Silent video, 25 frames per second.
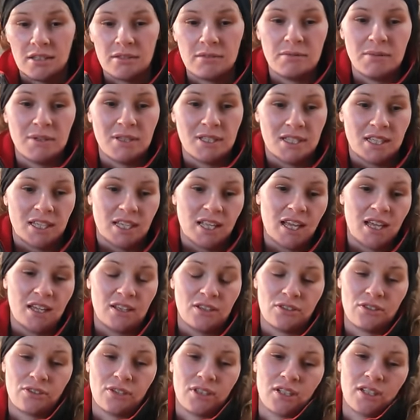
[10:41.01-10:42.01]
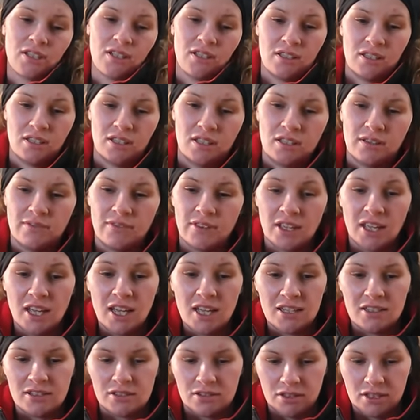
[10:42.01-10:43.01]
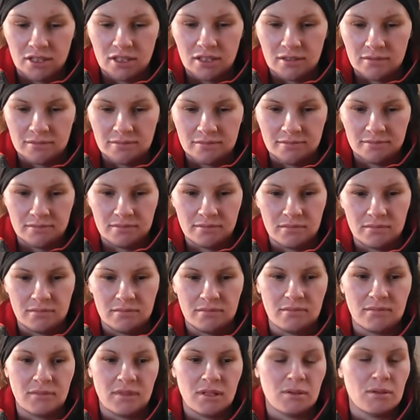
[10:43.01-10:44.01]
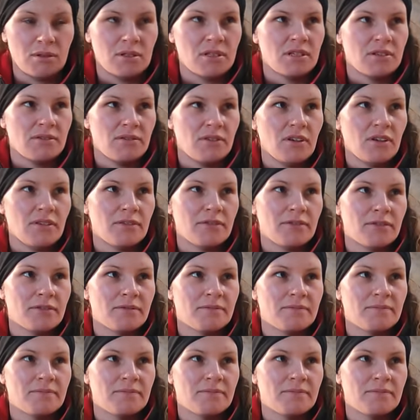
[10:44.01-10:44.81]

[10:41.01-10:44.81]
Oh, that means they can't drink, and then if they can't drink, they won't survive.